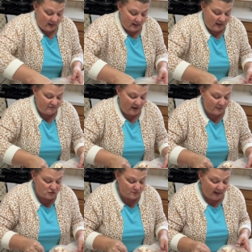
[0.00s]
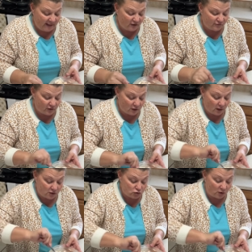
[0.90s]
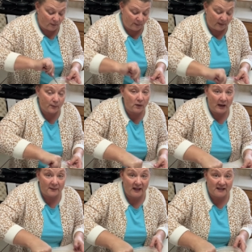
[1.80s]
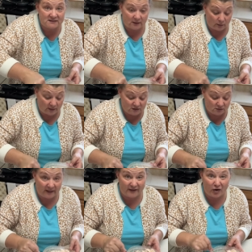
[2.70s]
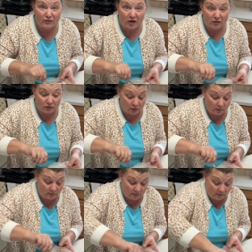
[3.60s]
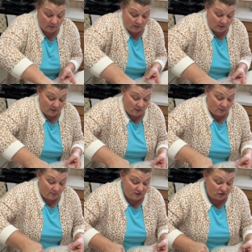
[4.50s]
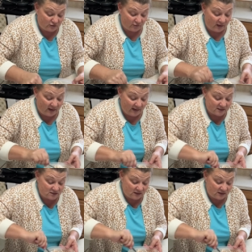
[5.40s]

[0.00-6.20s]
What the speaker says: If I was making it for a large group of people, I would add celery to make it go farther. But just for us,